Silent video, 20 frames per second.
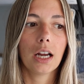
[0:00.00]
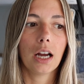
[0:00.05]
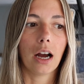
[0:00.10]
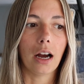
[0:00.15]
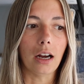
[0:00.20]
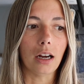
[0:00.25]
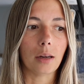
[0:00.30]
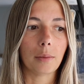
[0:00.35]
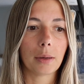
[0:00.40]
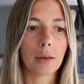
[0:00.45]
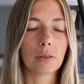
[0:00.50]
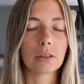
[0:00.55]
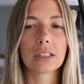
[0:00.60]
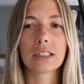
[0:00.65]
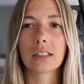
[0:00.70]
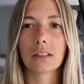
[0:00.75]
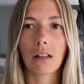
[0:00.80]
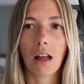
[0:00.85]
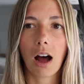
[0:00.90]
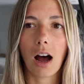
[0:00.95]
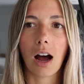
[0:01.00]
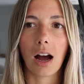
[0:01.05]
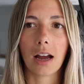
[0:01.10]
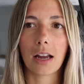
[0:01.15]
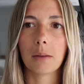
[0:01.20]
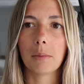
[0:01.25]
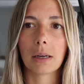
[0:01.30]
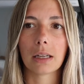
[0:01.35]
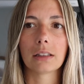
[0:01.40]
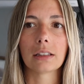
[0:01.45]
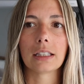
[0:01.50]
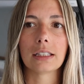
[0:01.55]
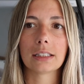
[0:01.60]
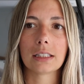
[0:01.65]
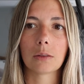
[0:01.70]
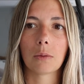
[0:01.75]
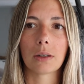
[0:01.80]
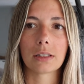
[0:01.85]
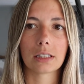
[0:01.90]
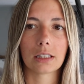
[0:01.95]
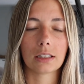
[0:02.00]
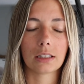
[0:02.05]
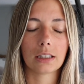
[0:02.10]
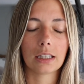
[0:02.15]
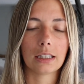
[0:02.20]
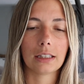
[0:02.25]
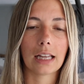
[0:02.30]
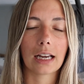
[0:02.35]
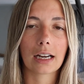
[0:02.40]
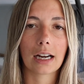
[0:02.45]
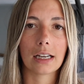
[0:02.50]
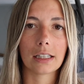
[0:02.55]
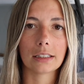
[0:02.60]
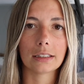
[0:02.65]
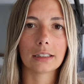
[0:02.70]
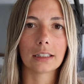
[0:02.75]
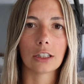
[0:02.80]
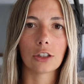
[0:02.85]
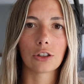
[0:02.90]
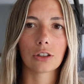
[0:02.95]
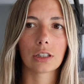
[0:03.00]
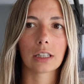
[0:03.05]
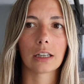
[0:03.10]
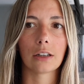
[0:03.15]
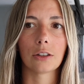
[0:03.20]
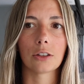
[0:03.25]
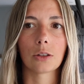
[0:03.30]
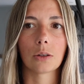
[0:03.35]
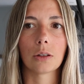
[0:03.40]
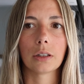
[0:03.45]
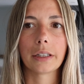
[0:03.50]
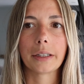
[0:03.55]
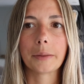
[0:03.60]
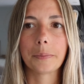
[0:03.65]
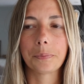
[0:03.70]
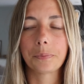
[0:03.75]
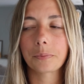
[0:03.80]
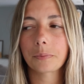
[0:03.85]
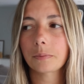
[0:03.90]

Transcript: It was still high, but at least it wasn't in that kind of seizure territory.